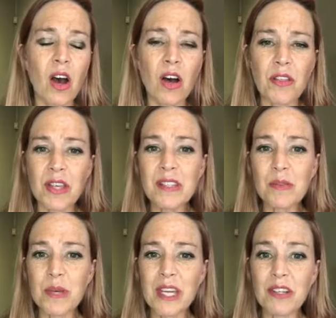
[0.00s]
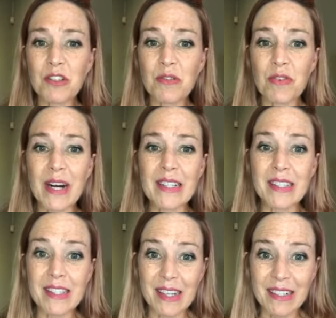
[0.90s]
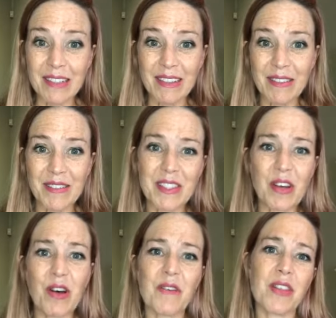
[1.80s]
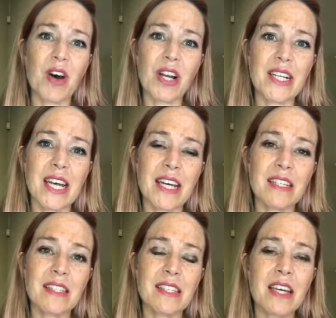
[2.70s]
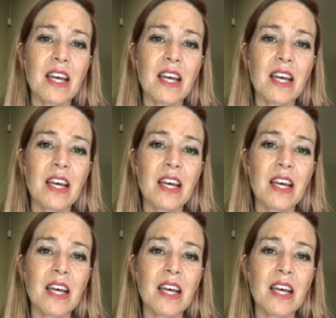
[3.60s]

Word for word: are things that we can do for ourselves over the holidays.